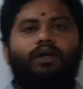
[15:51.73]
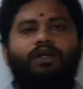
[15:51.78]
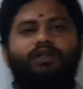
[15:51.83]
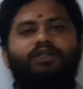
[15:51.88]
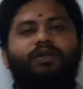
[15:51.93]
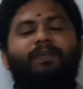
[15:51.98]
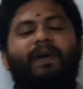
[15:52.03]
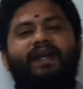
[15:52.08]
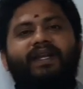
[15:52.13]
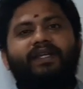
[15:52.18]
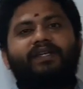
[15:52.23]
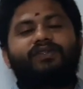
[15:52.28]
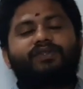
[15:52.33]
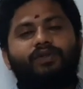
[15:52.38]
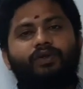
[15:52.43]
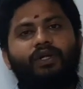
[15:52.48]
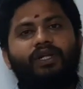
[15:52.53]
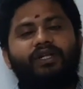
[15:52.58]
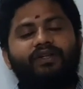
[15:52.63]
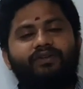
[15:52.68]
So my dear
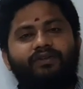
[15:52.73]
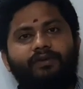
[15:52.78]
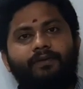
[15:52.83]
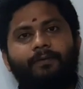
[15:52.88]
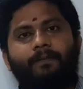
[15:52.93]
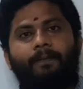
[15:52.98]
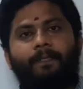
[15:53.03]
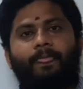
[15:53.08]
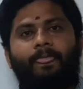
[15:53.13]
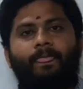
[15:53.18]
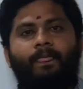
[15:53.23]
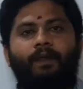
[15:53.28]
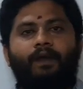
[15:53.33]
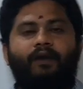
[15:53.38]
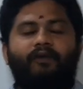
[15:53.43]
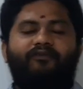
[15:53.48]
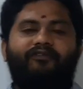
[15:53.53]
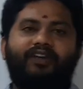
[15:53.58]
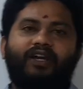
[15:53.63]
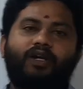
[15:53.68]
students,
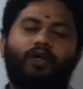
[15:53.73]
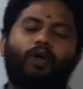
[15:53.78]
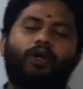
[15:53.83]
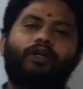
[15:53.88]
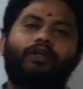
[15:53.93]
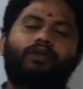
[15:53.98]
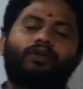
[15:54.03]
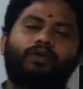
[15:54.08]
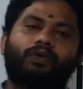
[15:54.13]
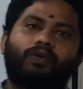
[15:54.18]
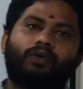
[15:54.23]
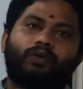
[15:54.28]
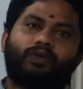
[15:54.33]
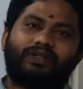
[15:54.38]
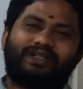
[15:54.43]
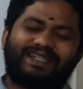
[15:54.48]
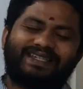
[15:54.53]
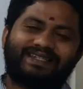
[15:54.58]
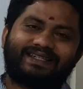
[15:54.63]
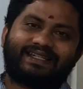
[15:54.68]
we are going to
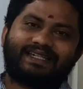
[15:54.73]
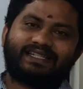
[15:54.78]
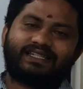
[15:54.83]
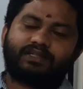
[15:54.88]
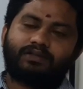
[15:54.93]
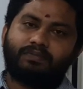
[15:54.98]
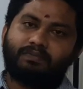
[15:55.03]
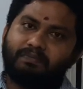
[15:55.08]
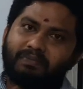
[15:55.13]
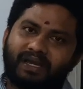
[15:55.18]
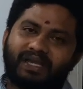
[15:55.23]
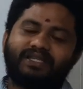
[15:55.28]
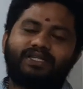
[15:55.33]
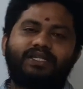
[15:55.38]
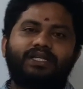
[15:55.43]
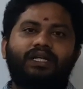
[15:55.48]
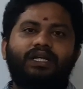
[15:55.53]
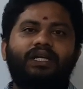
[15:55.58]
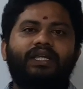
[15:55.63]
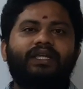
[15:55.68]
discuss
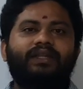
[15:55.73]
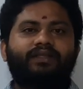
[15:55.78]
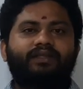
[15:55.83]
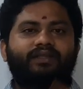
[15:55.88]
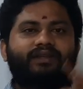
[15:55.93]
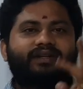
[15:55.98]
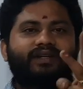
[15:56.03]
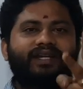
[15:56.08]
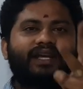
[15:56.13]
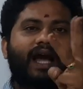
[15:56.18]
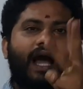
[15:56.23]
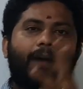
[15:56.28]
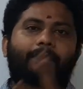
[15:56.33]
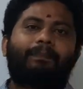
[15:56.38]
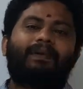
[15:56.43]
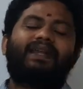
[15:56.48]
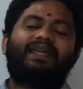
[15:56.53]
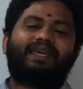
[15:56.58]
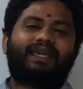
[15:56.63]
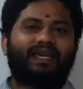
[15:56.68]
majorly three
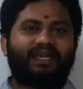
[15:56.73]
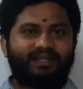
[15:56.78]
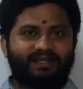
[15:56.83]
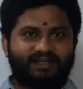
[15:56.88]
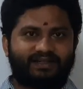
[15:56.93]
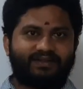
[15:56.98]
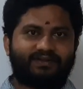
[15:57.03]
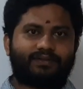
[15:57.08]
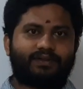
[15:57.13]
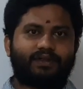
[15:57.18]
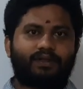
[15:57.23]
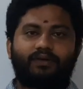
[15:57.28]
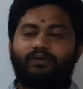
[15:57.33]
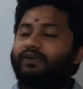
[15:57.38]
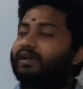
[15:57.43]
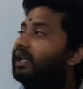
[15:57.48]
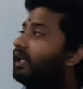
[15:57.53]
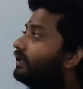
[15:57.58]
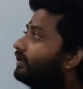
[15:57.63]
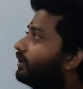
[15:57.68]
applications
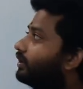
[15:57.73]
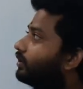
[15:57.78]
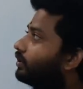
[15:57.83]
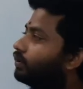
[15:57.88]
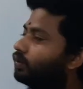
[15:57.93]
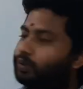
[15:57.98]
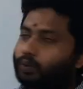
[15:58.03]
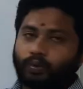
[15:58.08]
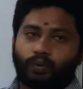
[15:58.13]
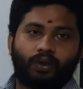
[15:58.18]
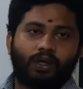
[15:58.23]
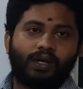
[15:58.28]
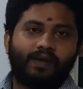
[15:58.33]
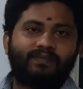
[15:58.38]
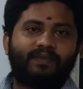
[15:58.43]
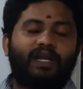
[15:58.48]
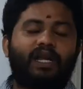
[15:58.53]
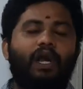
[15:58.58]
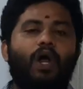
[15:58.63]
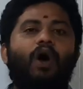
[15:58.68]
related to
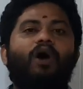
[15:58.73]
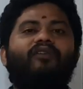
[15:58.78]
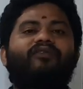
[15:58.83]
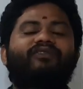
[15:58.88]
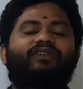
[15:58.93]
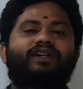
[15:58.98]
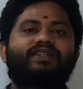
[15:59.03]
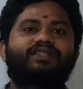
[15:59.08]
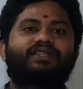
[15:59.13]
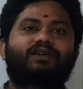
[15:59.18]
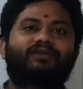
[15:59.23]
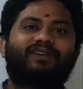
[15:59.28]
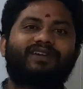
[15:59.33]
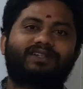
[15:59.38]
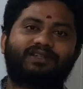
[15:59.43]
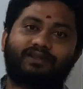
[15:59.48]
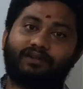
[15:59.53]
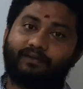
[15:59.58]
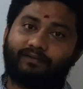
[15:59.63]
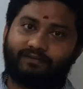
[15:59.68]
the law of
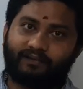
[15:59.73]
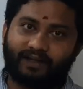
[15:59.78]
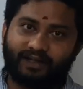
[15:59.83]
conservation of